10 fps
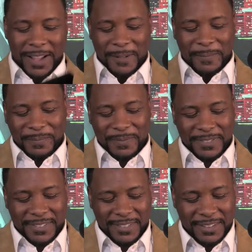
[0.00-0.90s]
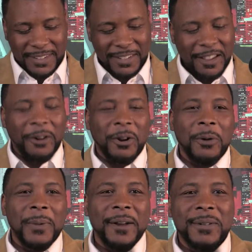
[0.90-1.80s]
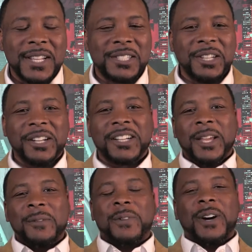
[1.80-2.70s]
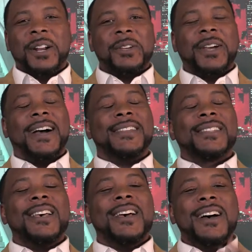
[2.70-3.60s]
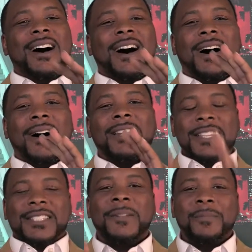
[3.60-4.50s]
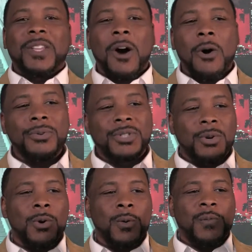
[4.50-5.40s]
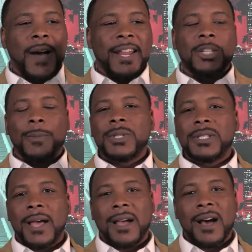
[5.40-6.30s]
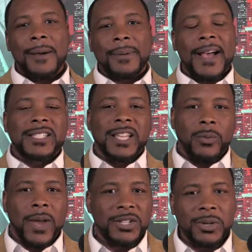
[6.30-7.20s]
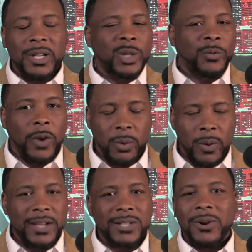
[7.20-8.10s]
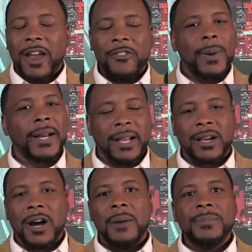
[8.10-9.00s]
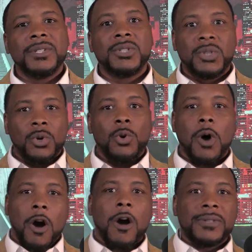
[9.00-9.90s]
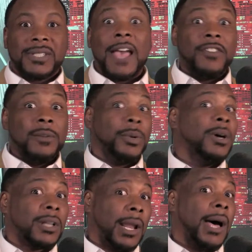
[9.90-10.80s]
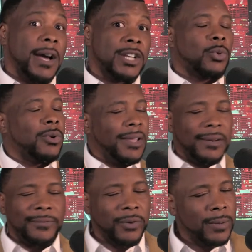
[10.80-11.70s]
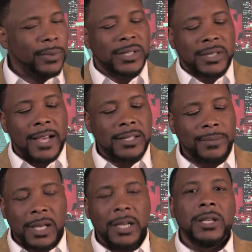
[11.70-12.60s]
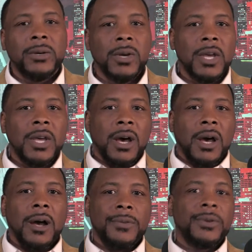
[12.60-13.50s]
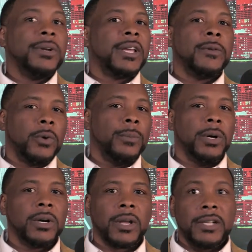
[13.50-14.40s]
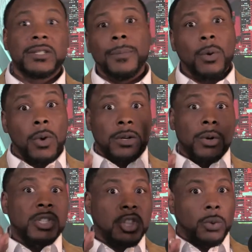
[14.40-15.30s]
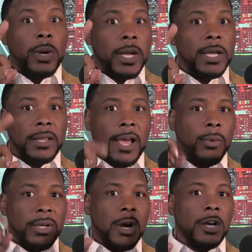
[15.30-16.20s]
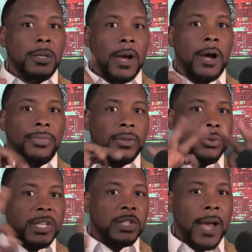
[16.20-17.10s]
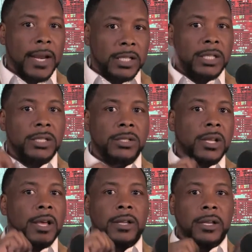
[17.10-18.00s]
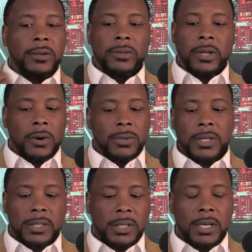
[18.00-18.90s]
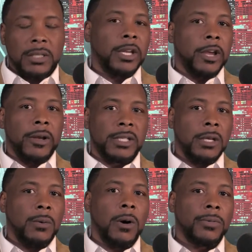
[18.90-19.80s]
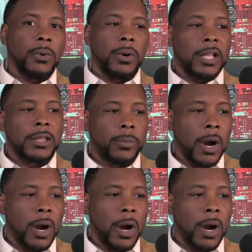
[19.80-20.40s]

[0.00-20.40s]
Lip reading: Bye. Yeah, I don't know, man. It was just good, clean fun, you guys. Listen, go to financialmoses.com, guys. Get registered. It is free to register. Everybody that comes to our 7-book launch will get free books, guys. I'm telling you, you're going to get a free book, and it's going to be one of those 3 that we talked about, the 3 strategies that either the OTCs, the guaranteed wealth, or get the